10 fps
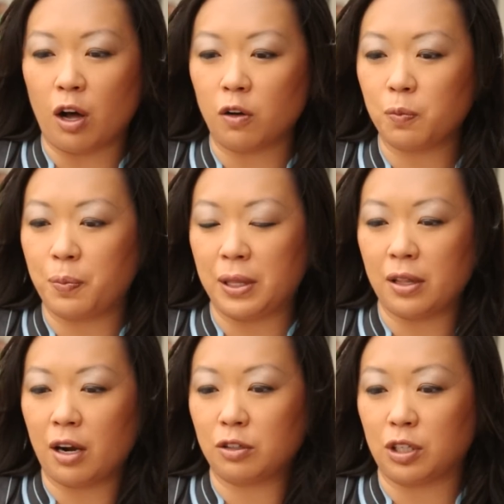all
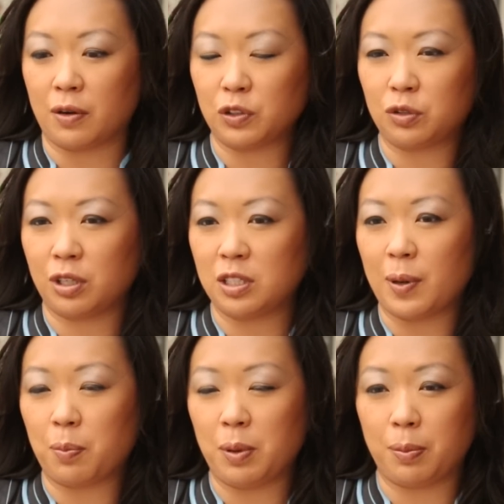been there to cover
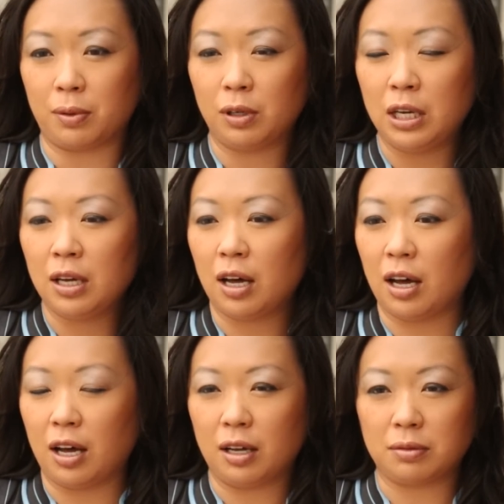stories about people
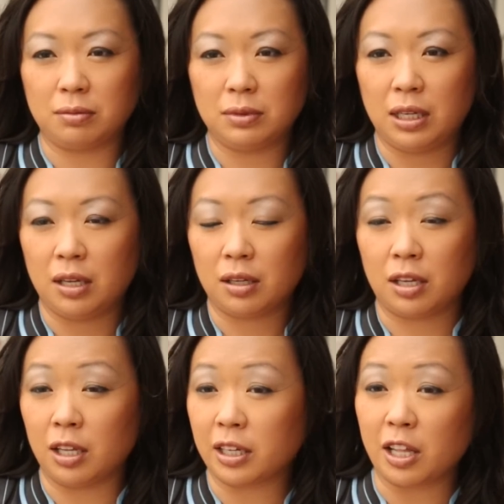
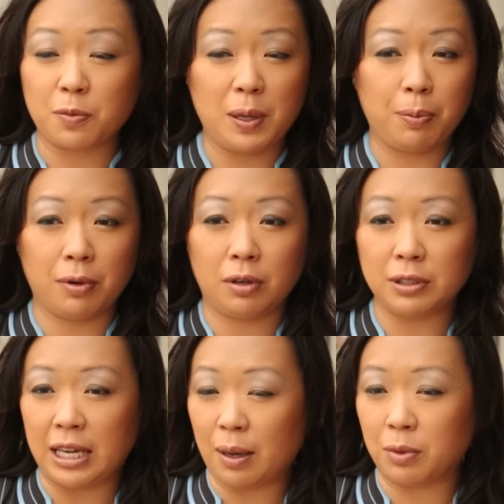killing other
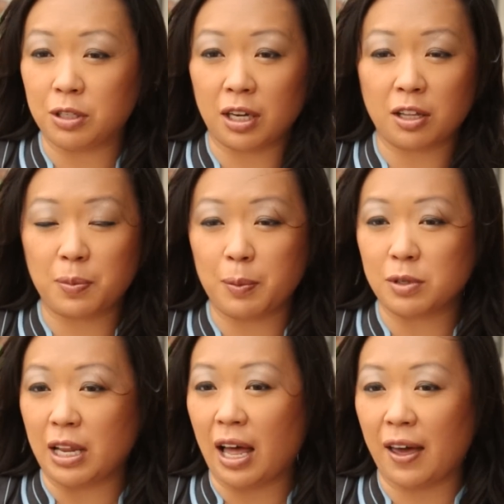people, damaging other
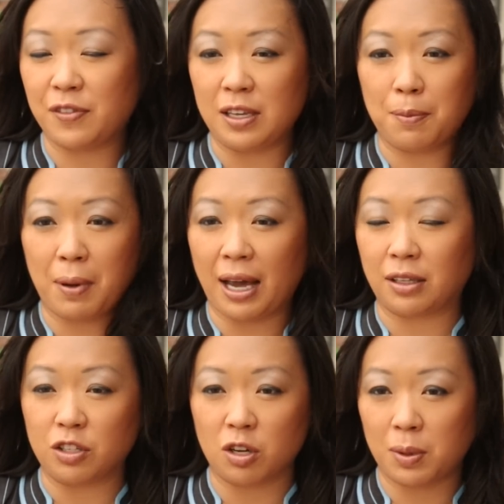people's lives,
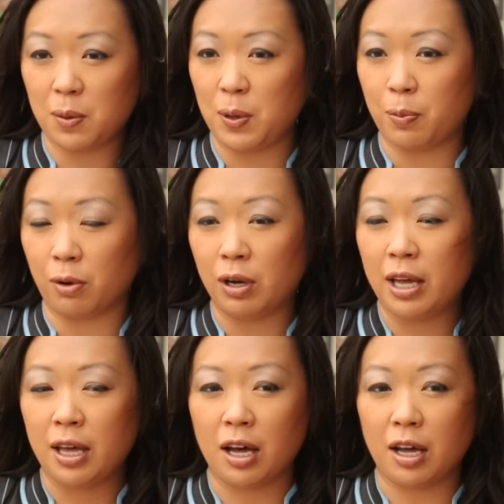impacting so many people
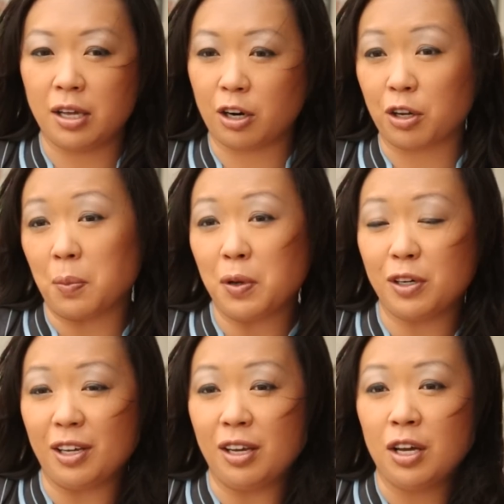in our
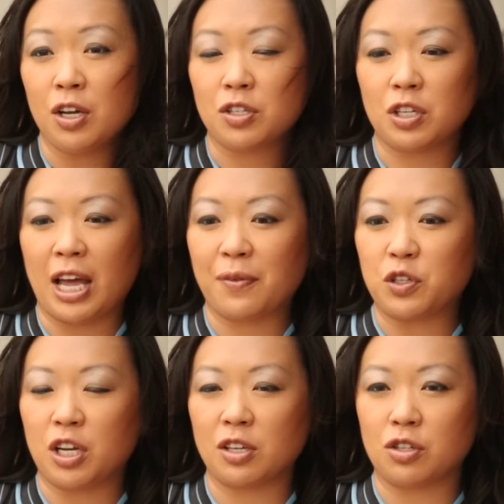community. So to
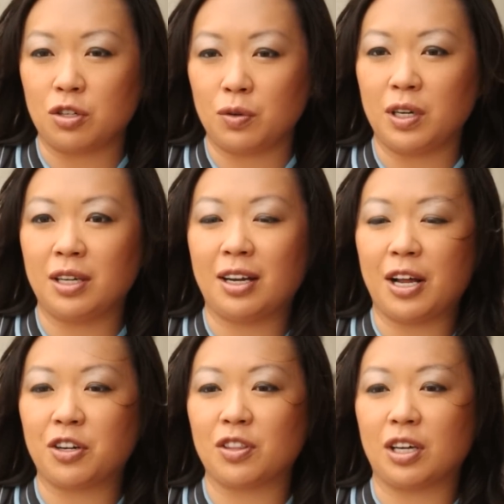have the chance to do it
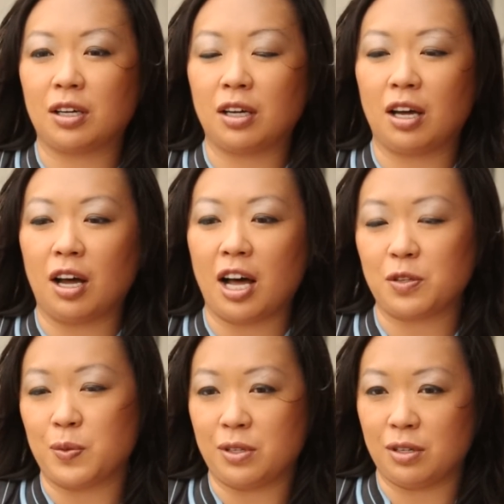under the
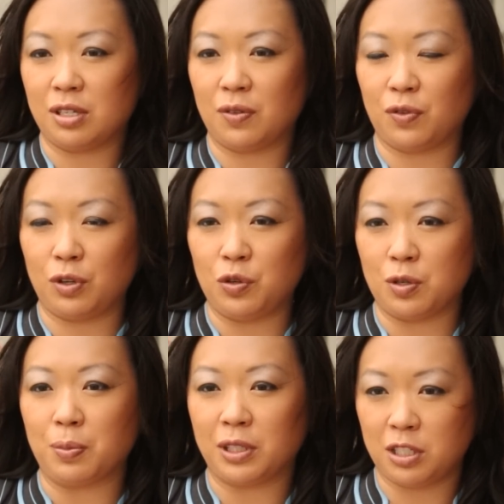auspices of the
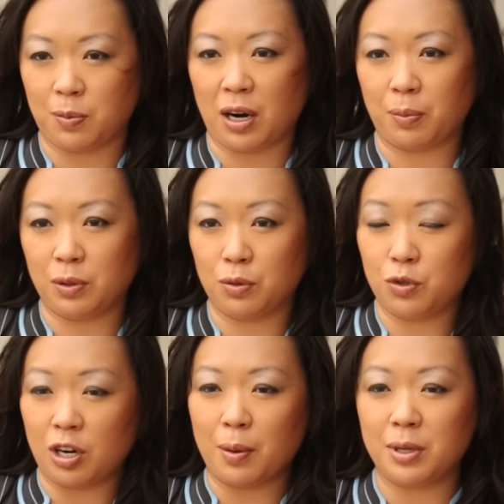Houston Police Department,
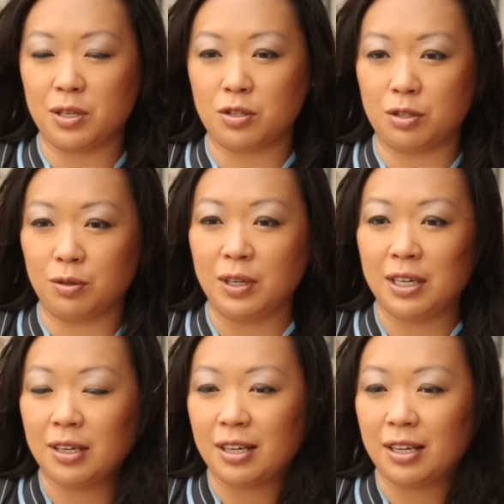whose job it is to